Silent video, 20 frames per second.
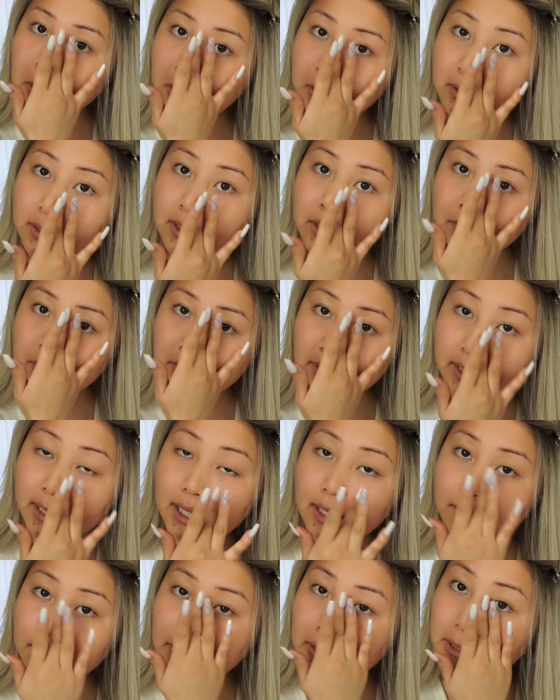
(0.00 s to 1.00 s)
Only when
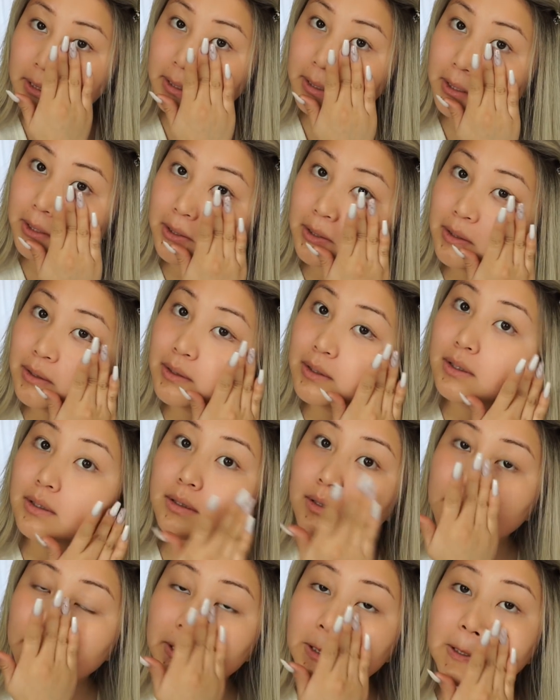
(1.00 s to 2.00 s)
I'm like
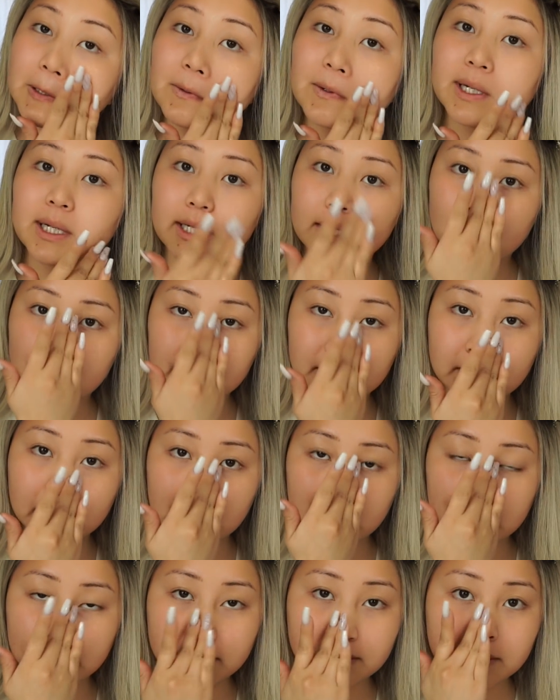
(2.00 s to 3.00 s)
going out, then
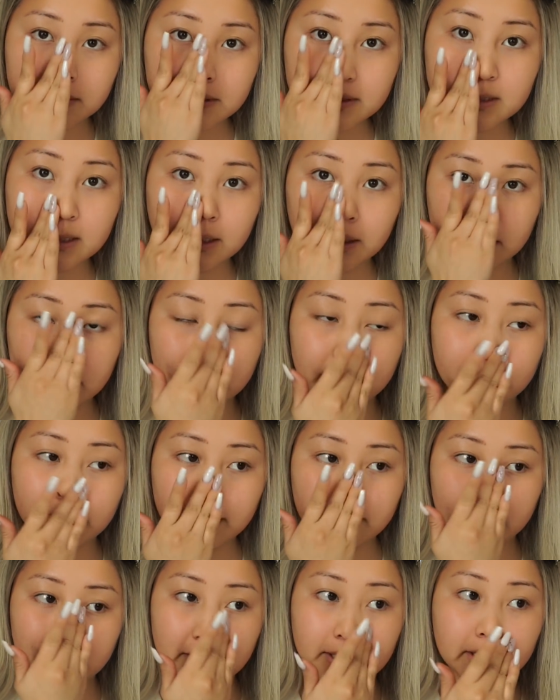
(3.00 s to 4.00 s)
I use a little bit
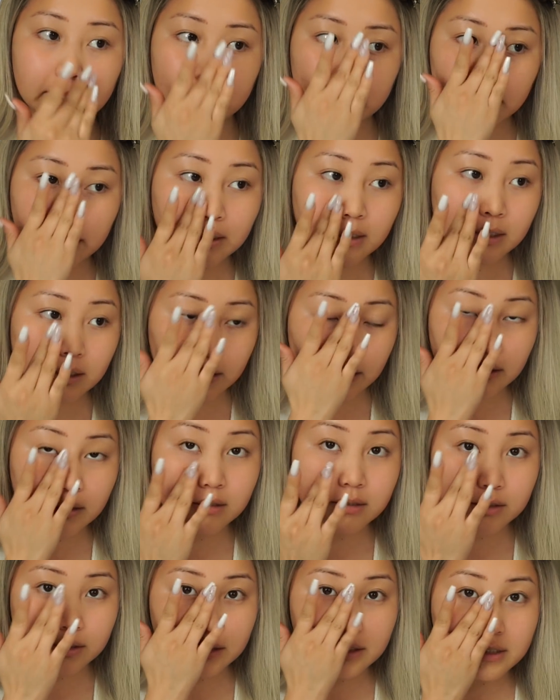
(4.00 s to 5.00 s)
of it
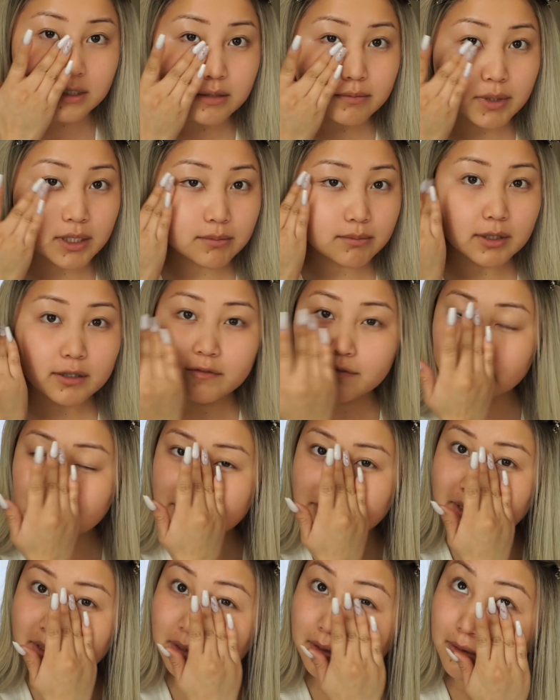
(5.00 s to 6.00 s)
just to make my
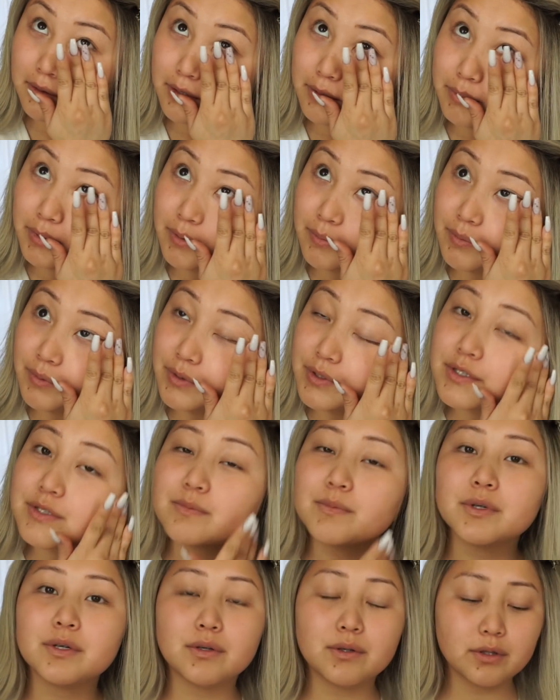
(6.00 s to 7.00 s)
face look a little bit more
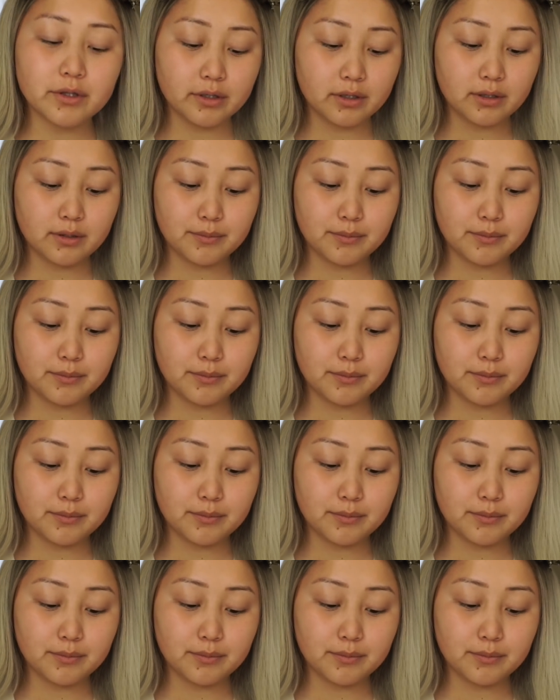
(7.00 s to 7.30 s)
smooth.